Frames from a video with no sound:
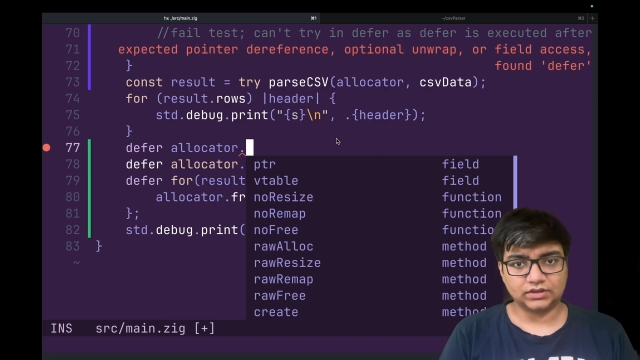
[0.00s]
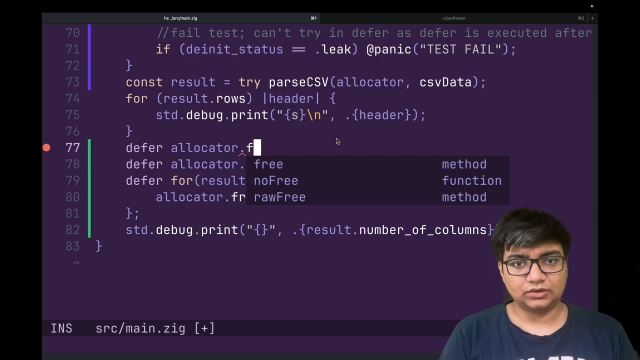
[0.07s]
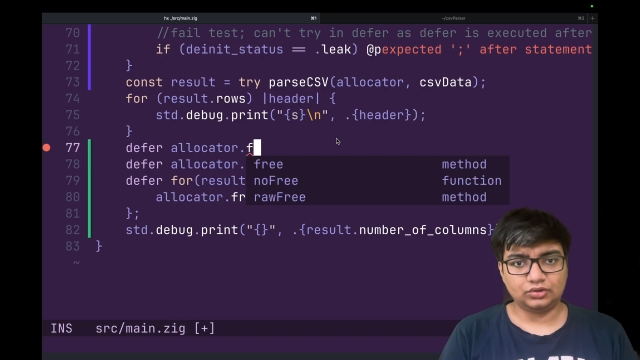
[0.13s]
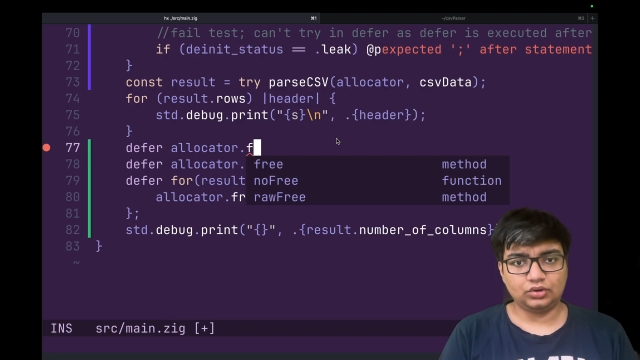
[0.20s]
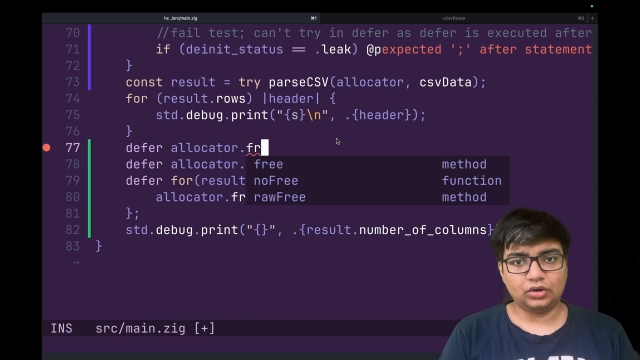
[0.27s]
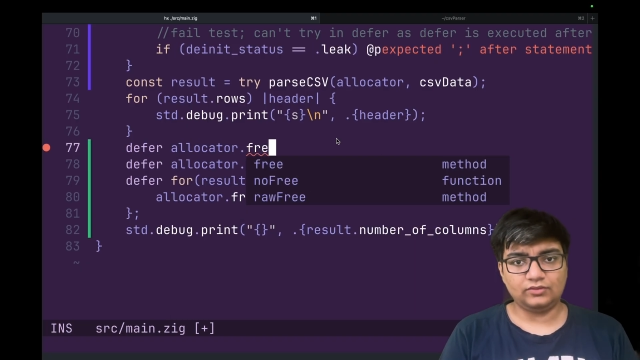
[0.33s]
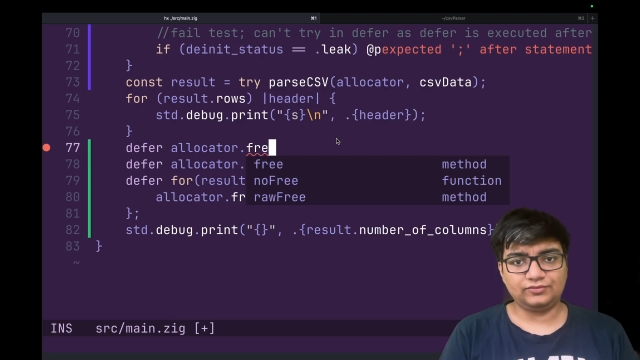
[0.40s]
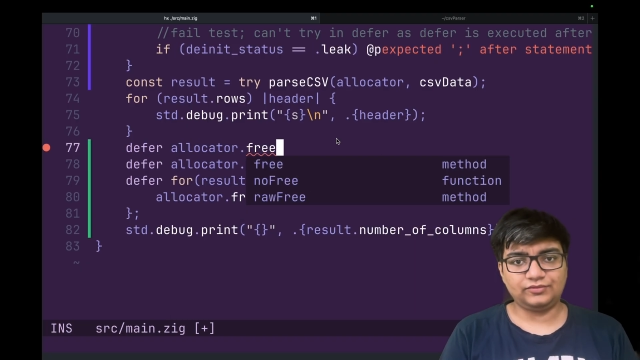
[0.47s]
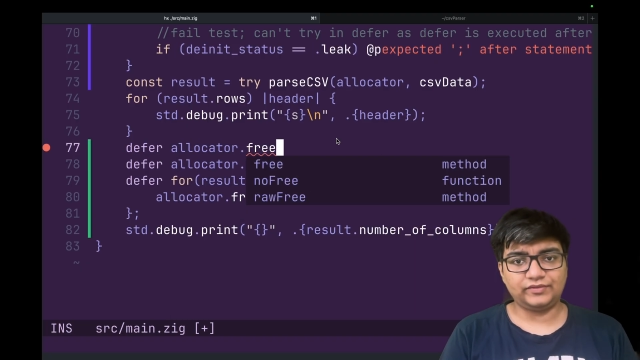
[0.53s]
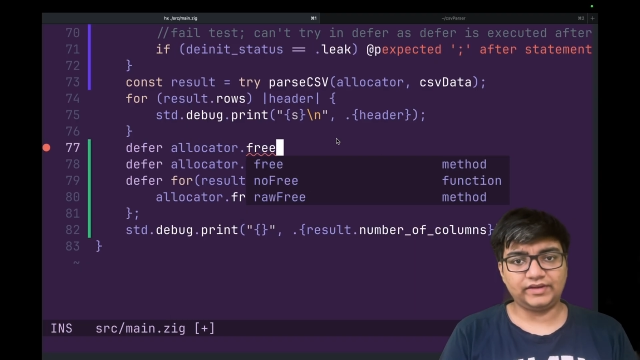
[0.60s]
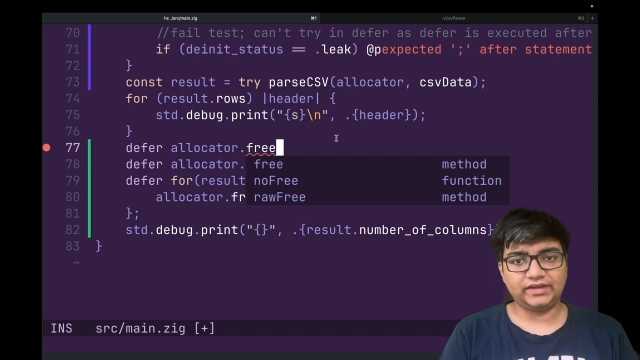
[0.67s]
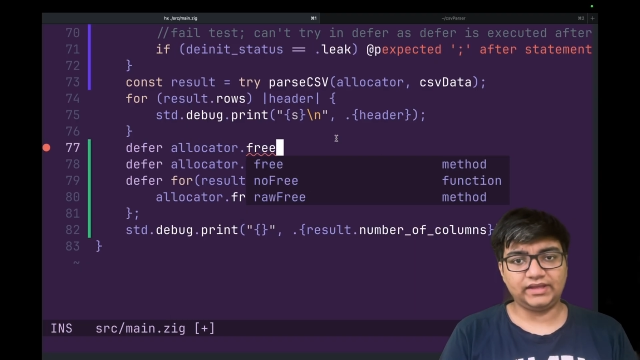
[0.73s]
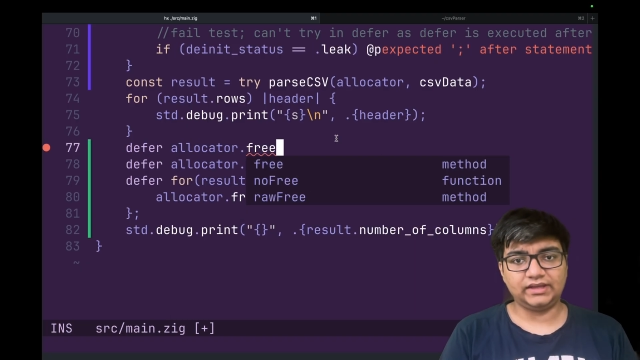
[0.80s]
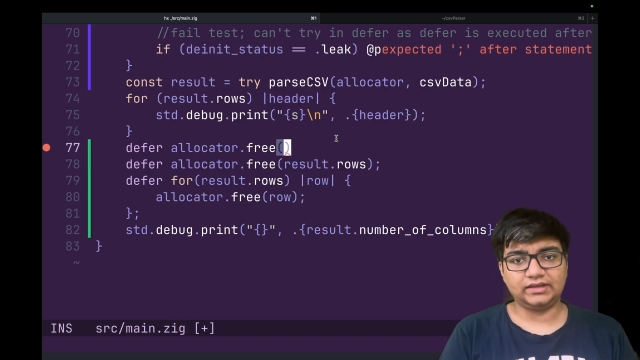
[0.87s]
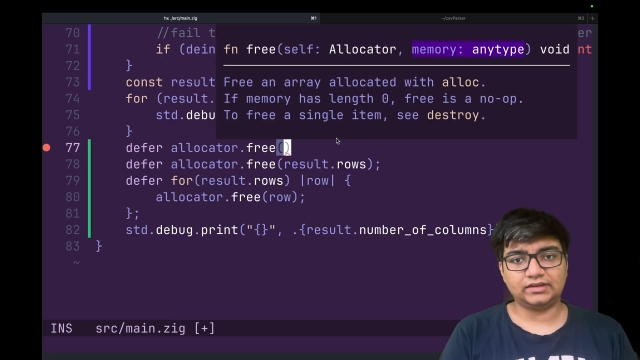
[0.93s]
dot
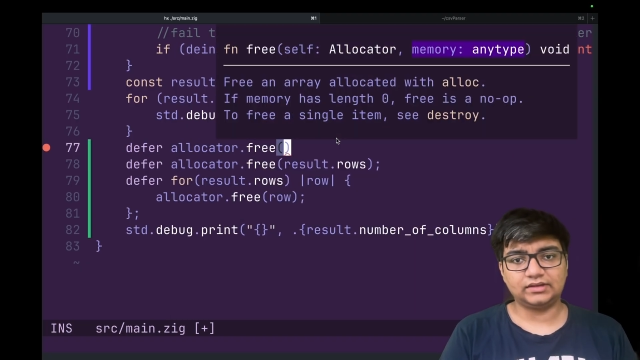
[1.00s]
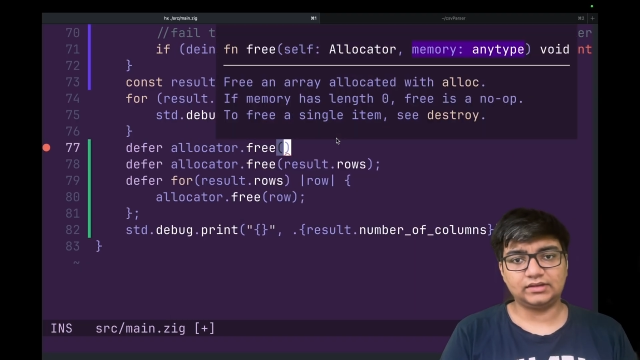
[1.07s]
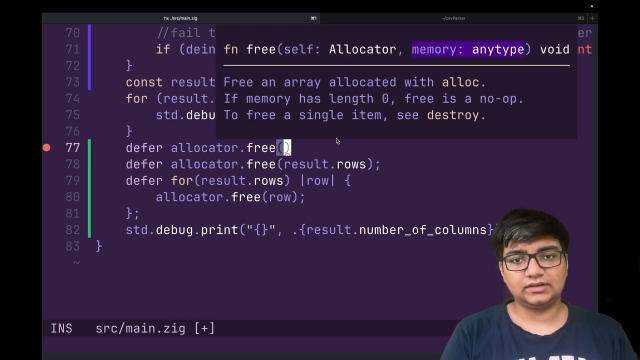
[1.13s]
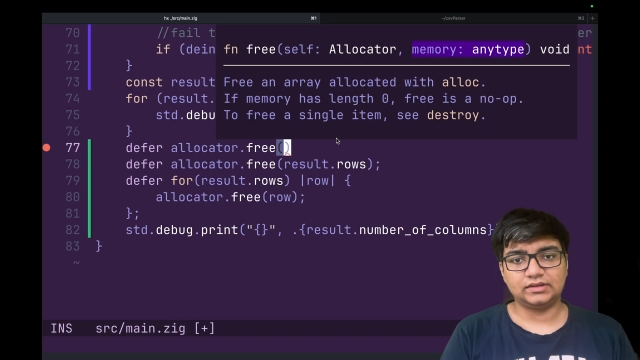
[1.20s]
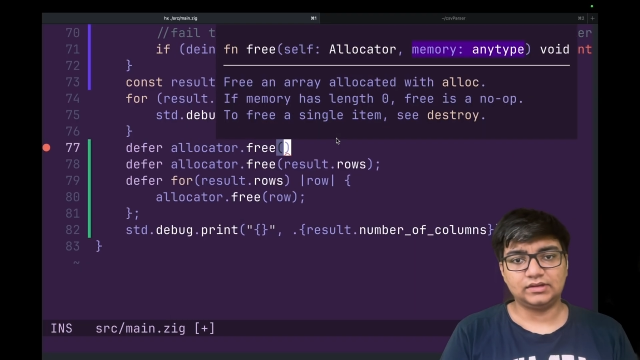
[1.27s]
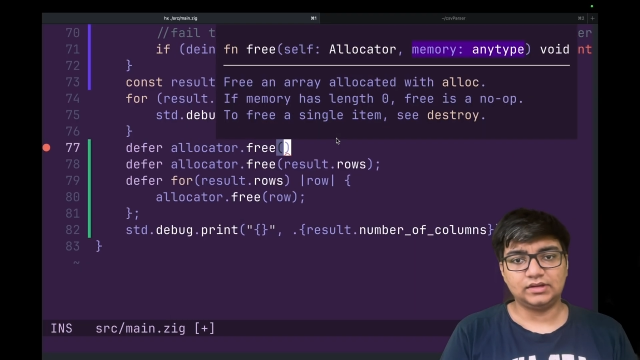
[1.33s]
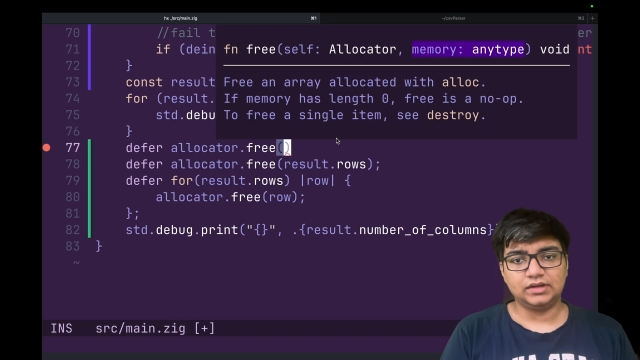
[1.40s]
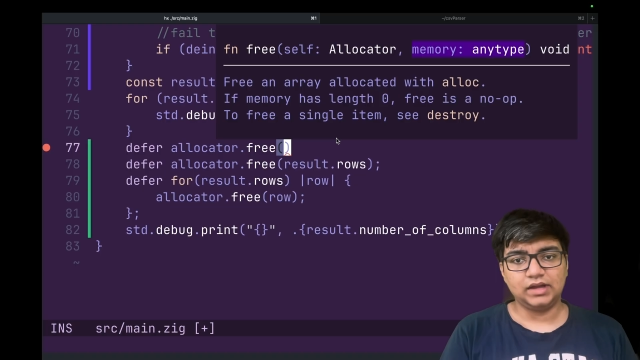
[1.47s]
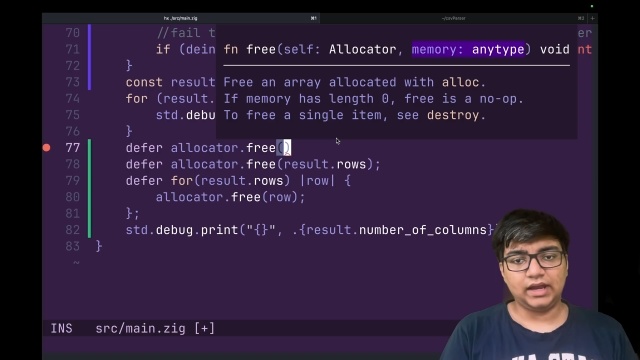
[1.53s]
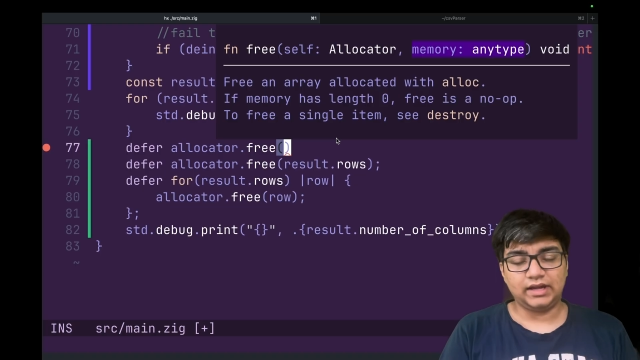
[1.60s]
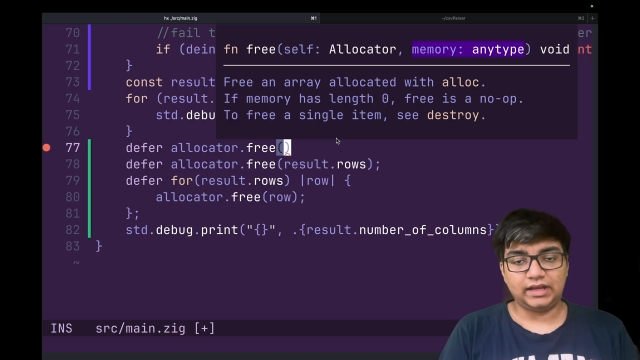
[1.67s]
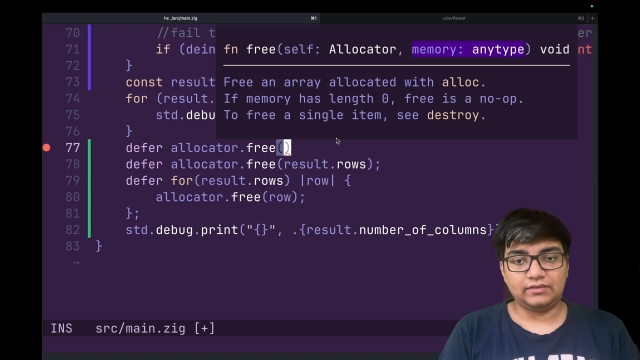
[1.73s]
free, and